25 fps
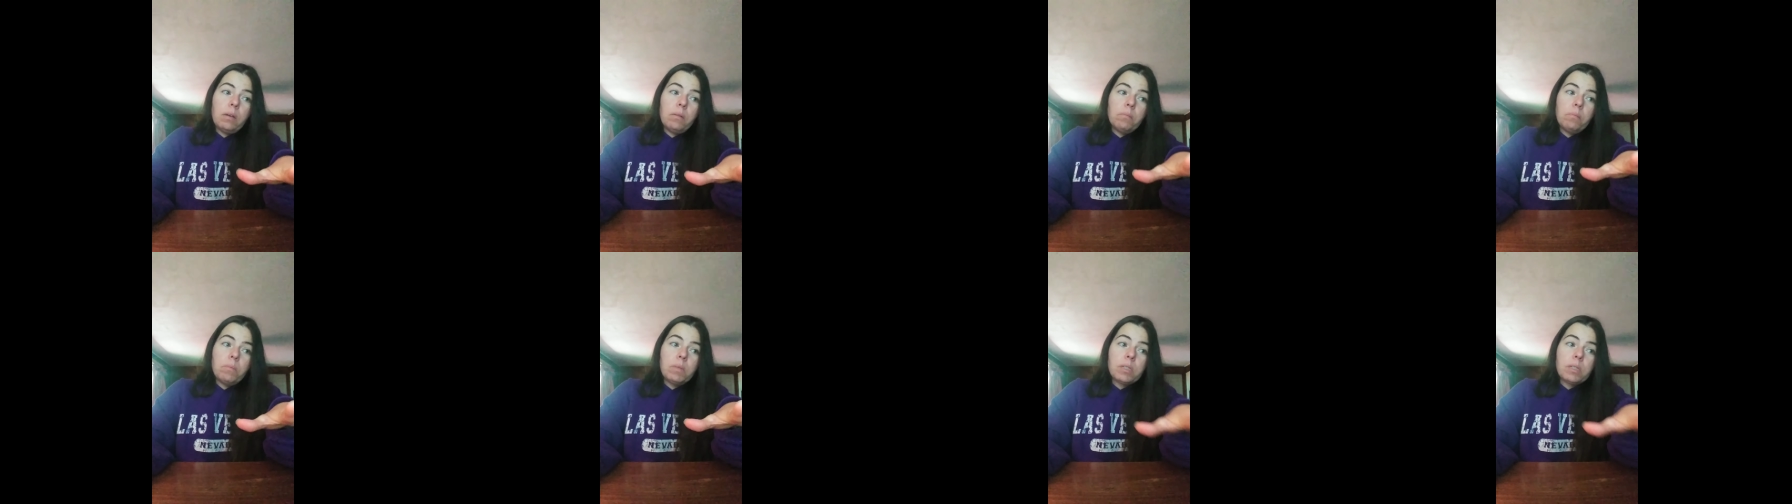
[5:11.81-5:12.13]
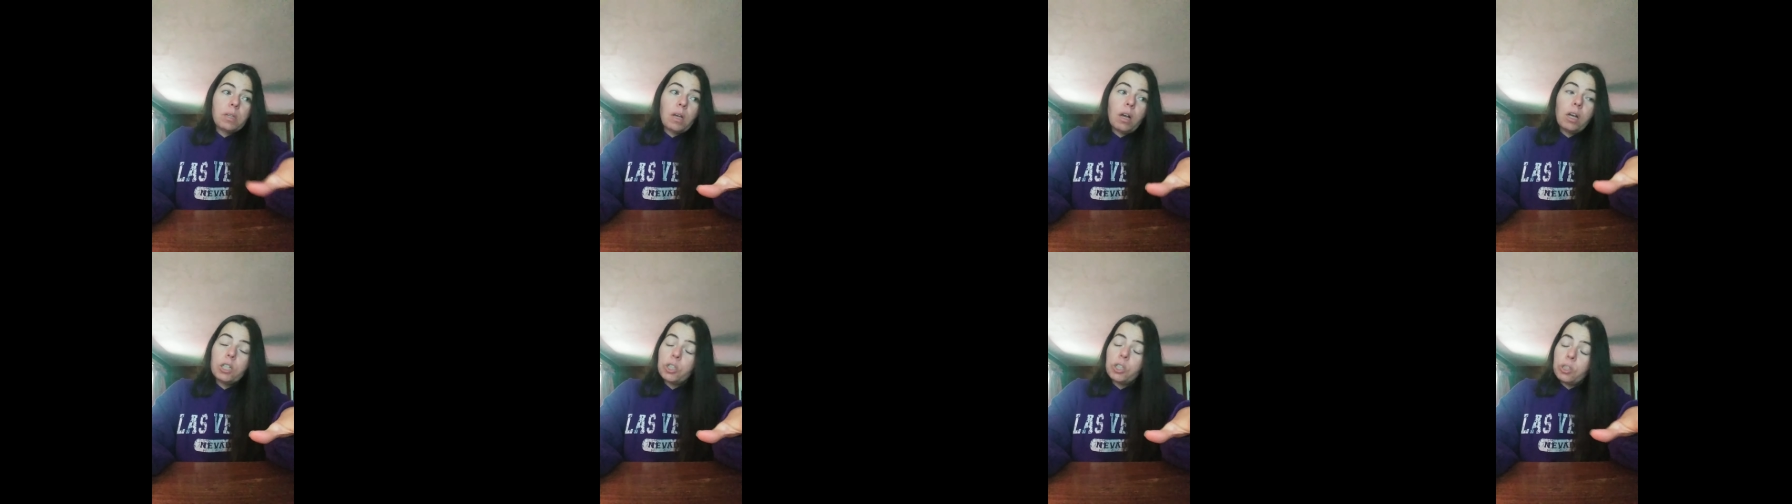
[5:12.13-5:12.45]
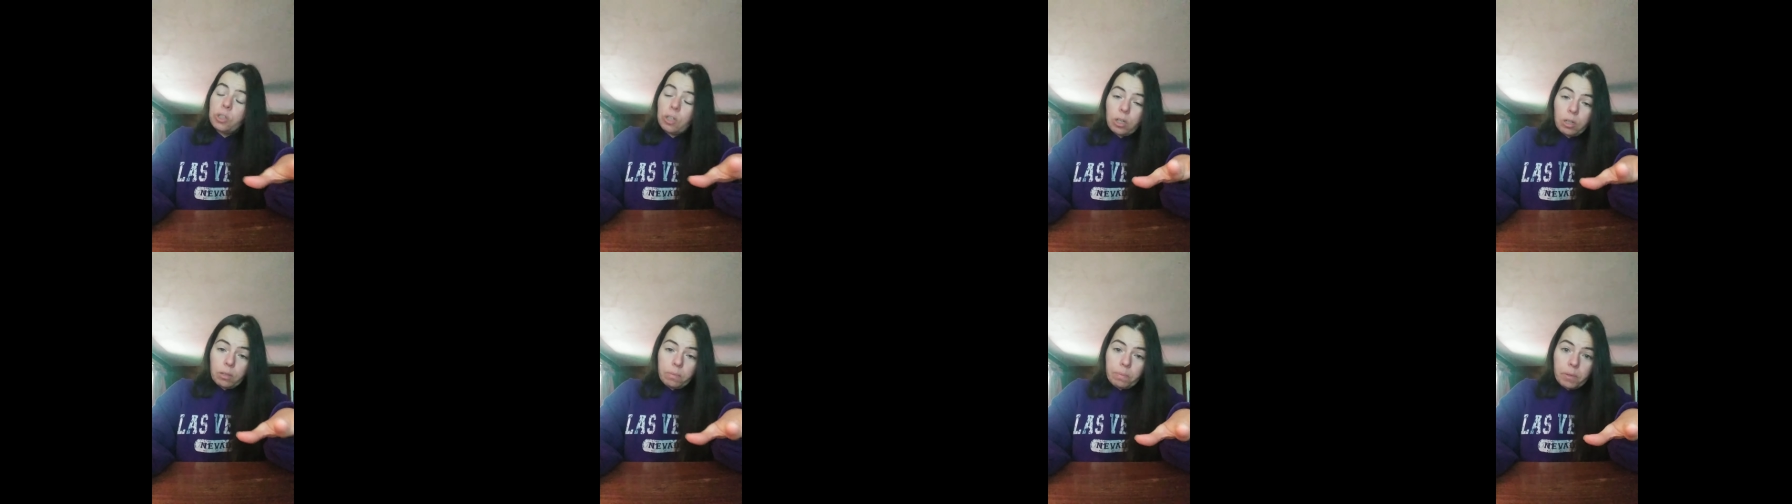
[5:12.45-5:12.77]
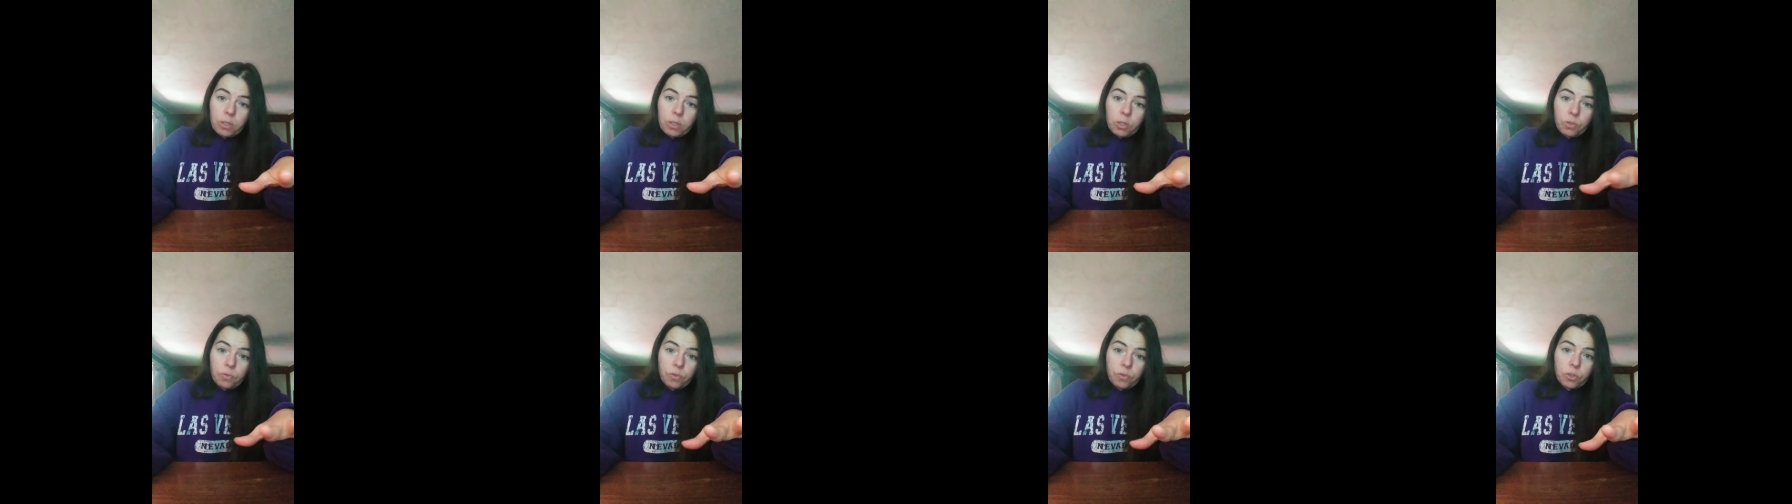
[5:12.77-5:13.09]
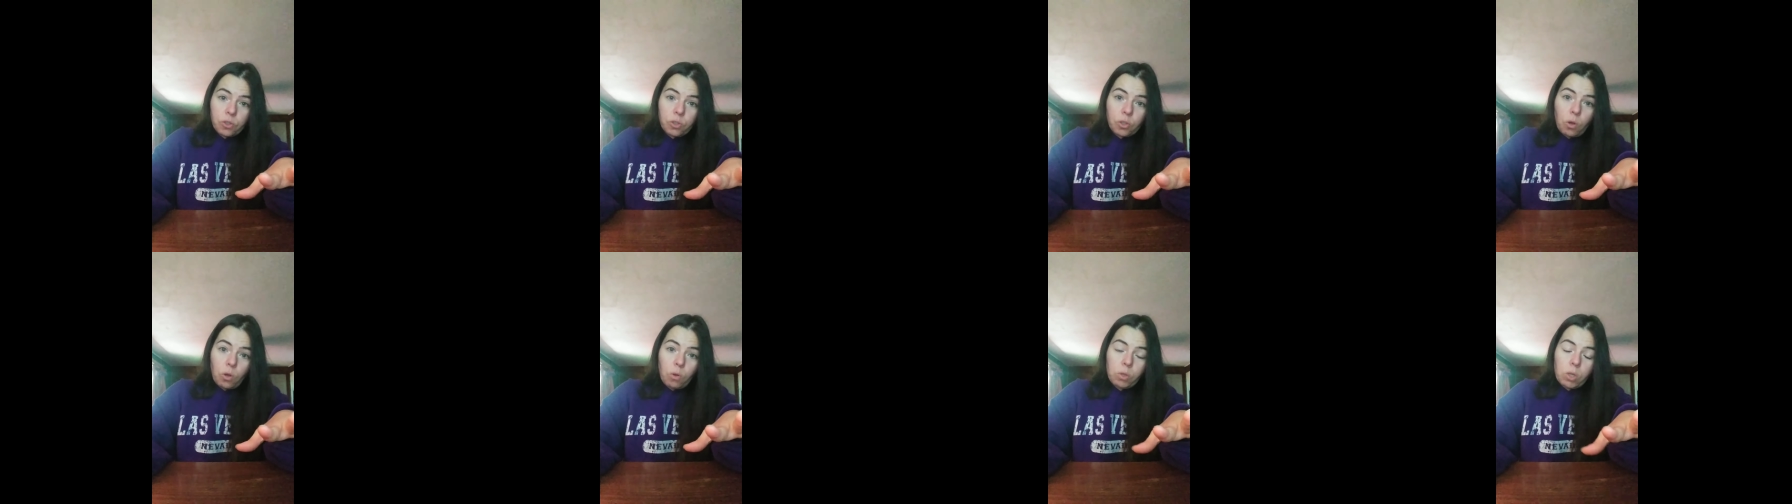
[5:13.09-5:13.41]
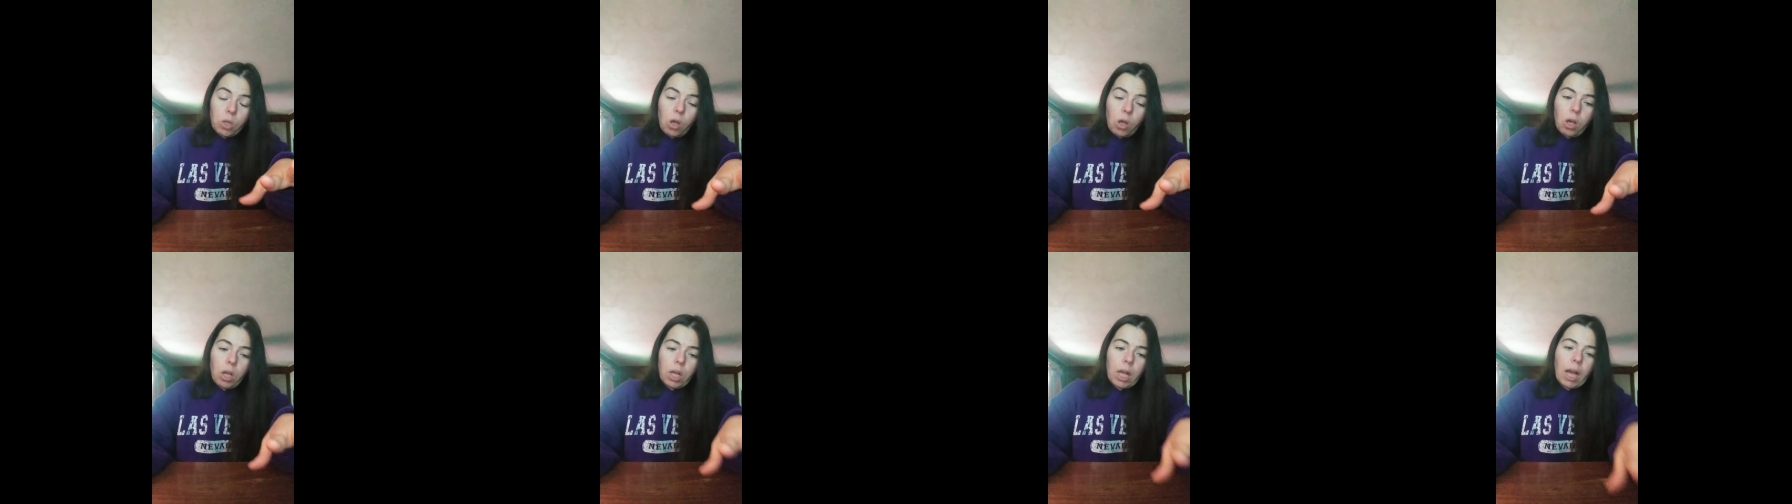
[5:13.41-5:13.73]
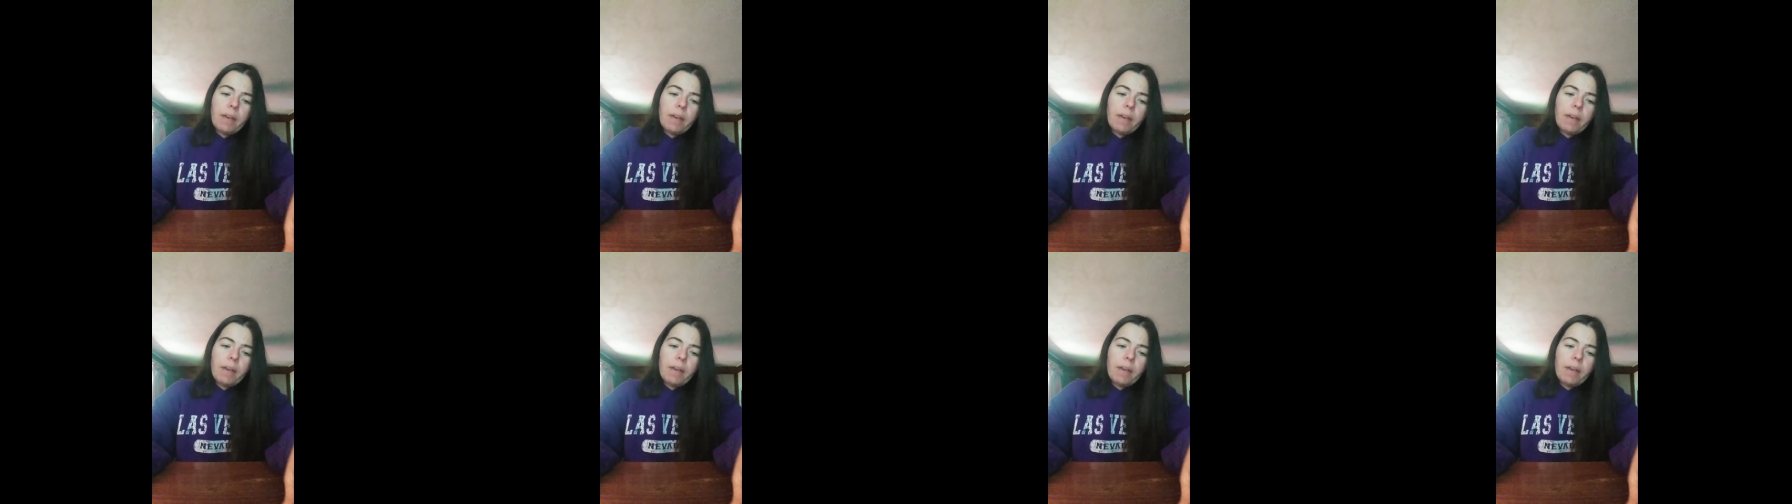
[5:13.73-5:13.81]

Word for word: massage therapist for so long,